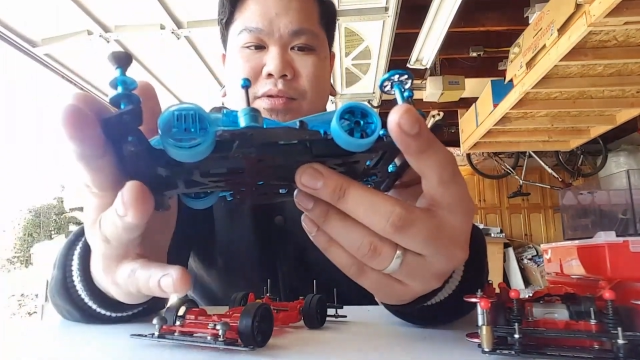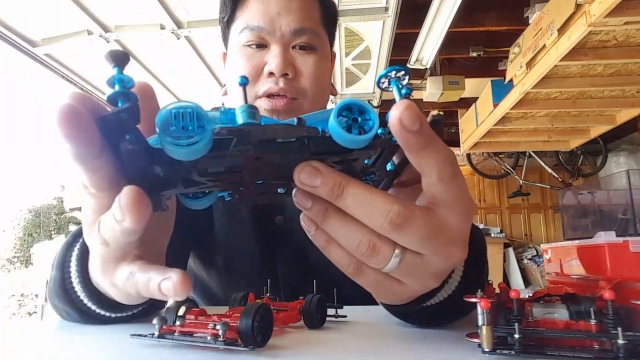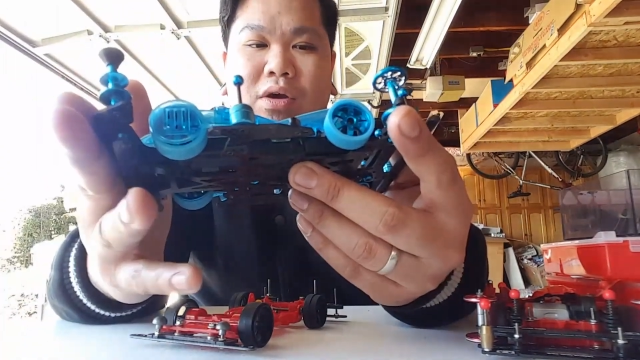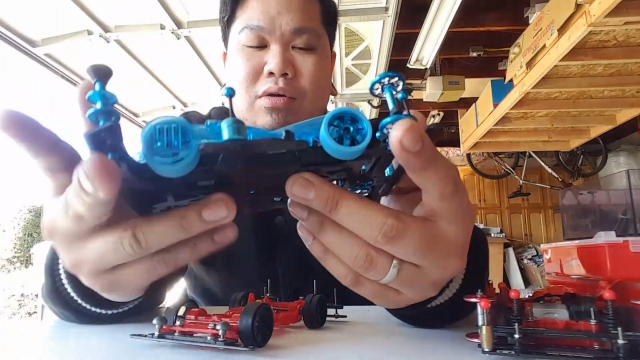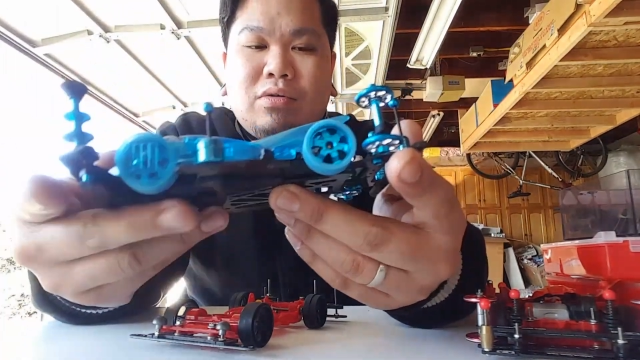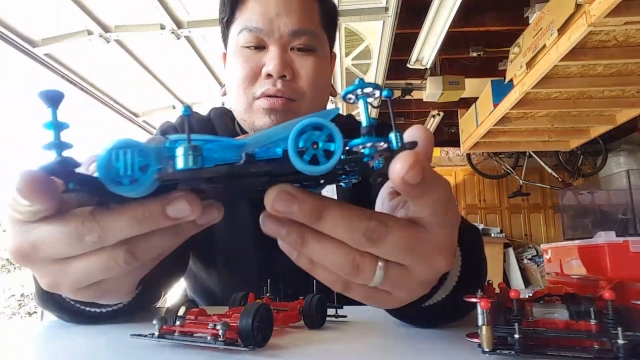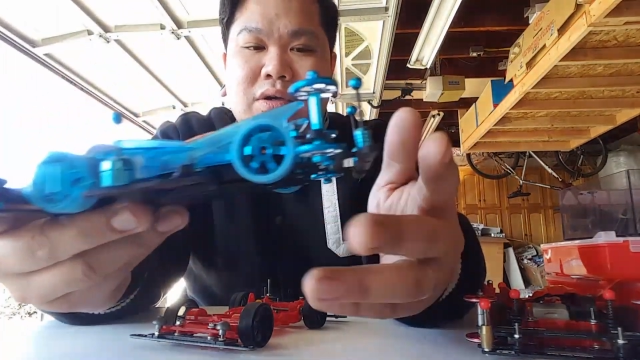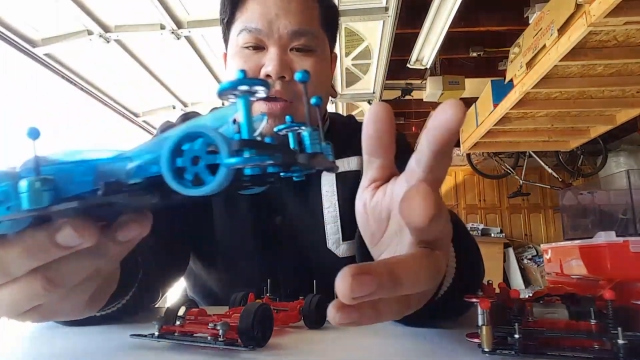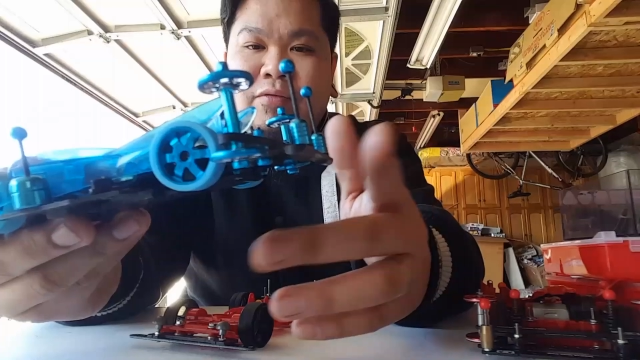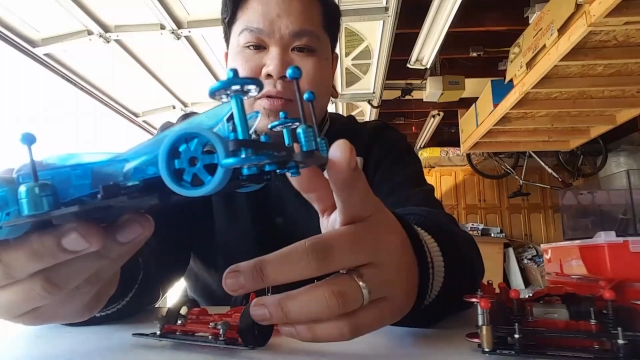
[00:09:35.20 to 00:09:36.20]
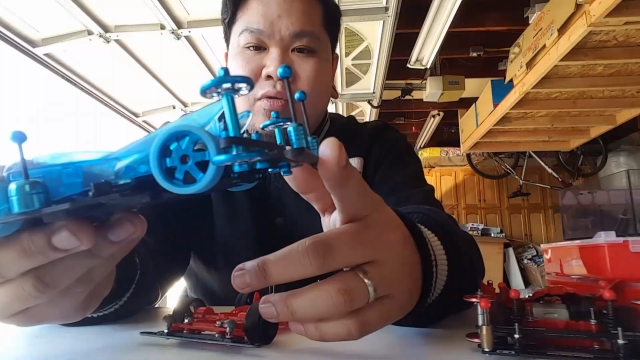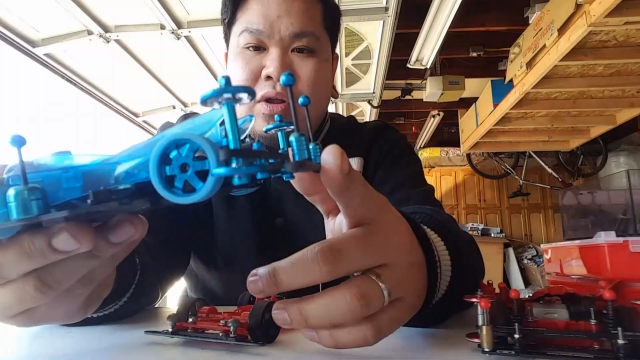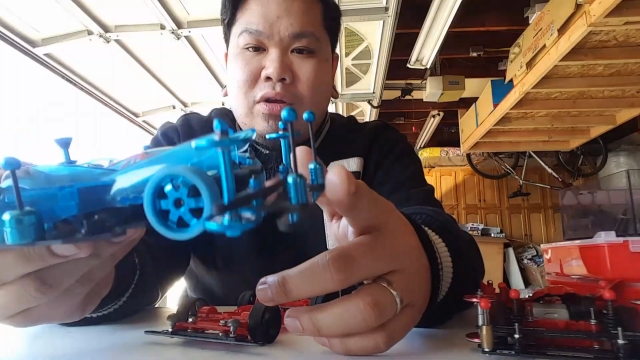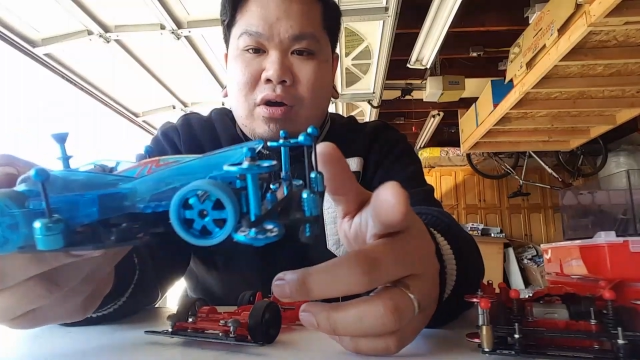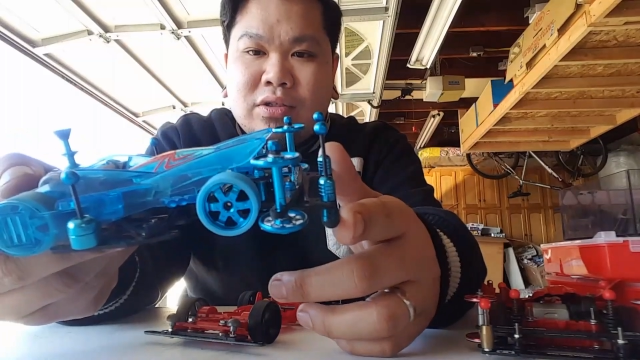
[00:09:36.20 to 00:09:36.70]
So if you
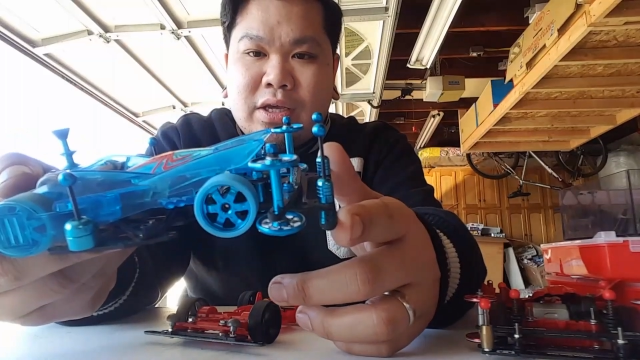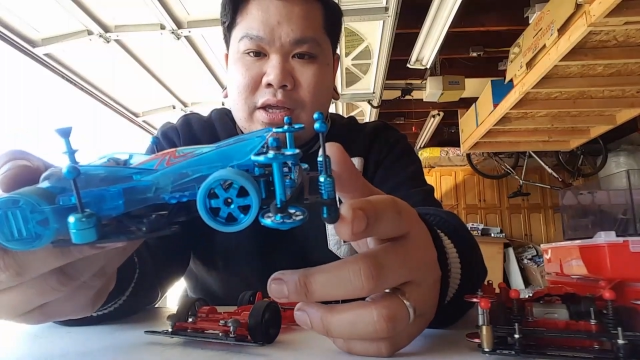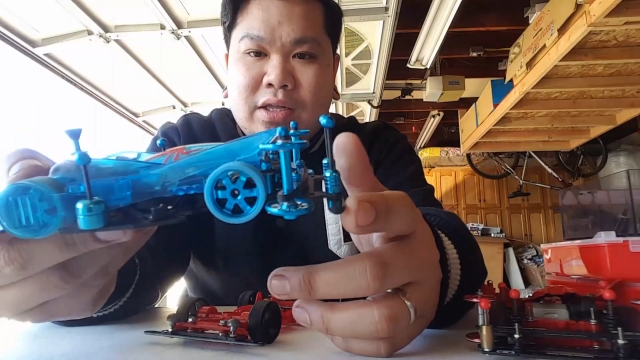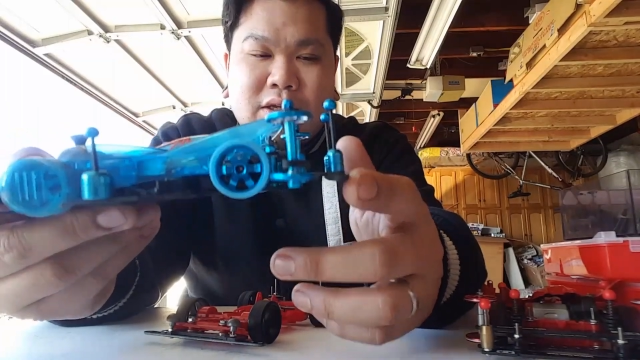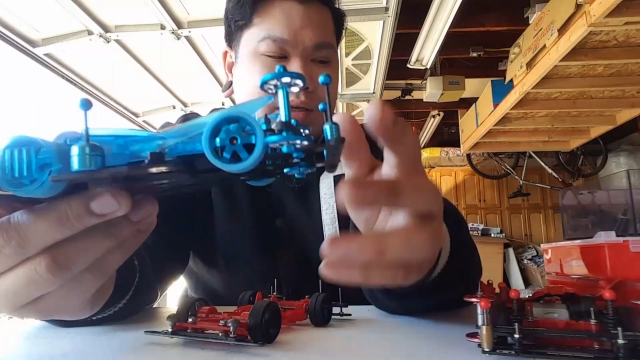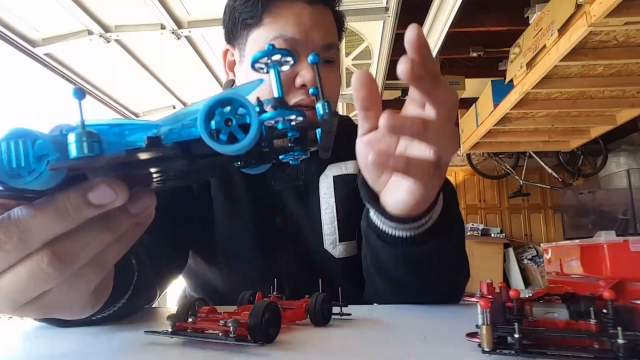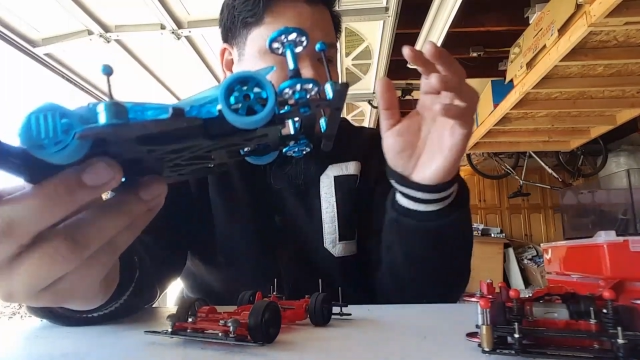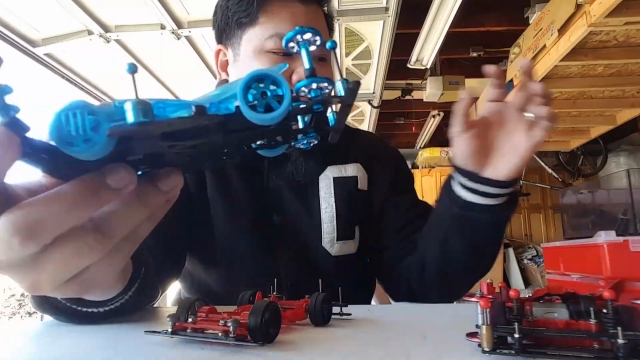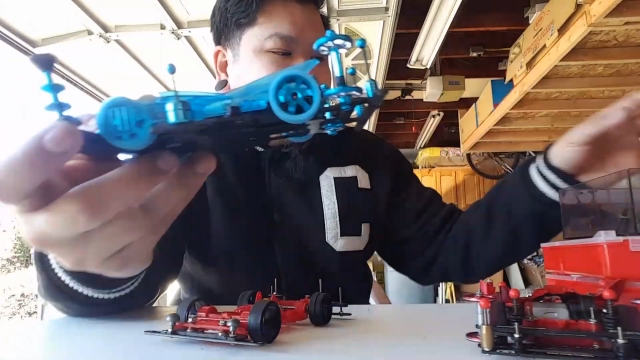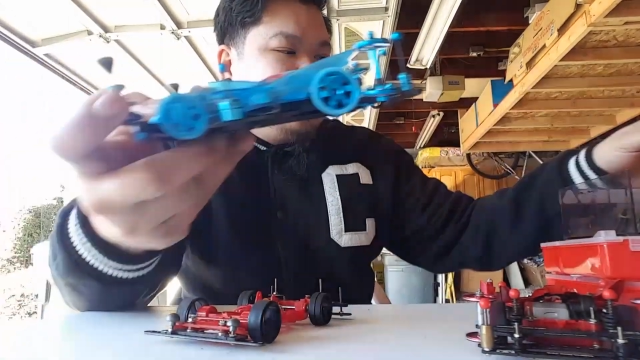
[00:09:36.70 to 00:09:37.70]
do a long tail, it